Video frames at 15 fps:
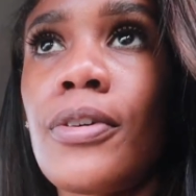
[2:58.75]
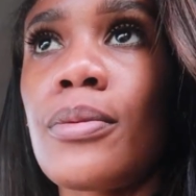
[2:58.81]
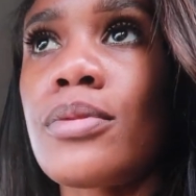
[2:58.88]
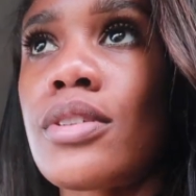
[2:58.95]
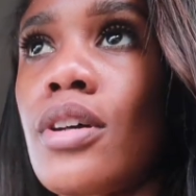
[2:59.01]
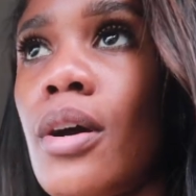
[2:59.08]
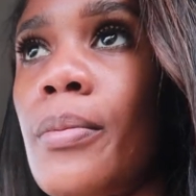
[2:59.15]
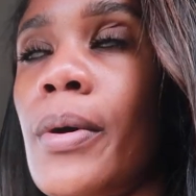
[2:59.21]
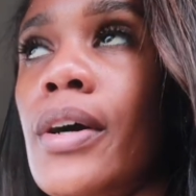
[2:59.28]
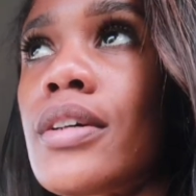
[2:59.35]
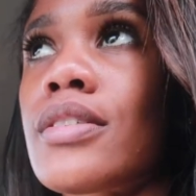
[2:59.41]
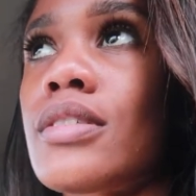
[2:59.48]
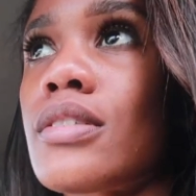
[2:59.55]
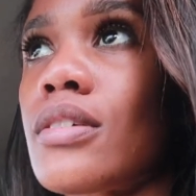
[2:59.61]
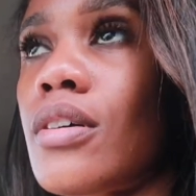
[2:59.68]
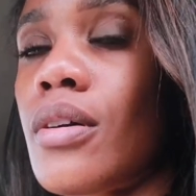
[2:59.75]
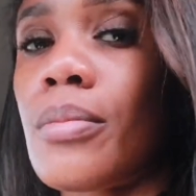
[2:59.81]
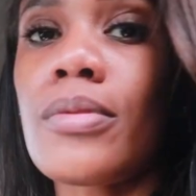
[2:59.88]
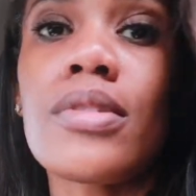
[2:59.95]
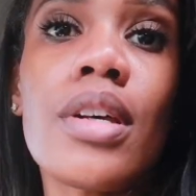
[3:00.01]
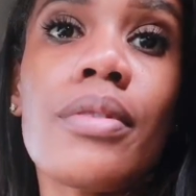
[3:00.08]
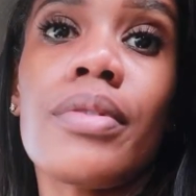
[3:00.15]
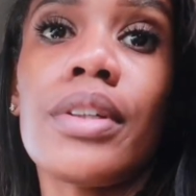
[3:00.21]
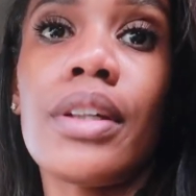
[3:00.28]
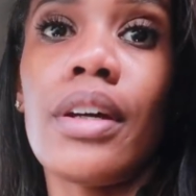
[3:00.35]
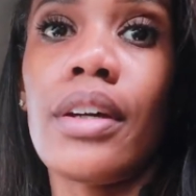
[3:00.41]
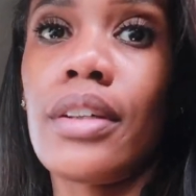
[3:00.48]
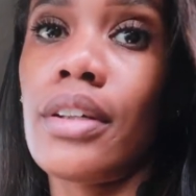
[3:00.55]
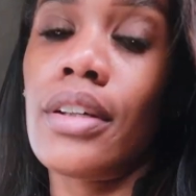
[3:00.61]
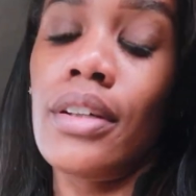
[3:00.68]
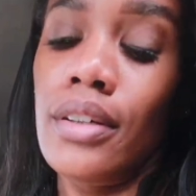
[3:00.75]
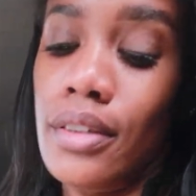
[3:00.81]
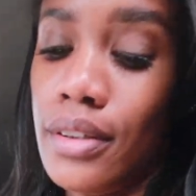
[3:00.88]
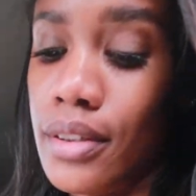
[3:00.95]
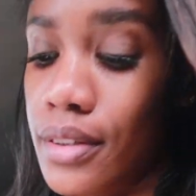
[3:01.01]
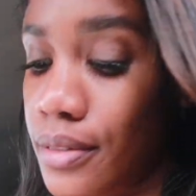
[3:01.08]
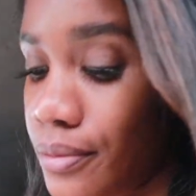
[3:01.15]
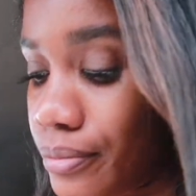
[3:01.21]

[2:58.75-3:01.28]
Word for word: from Starbucks almost every day. And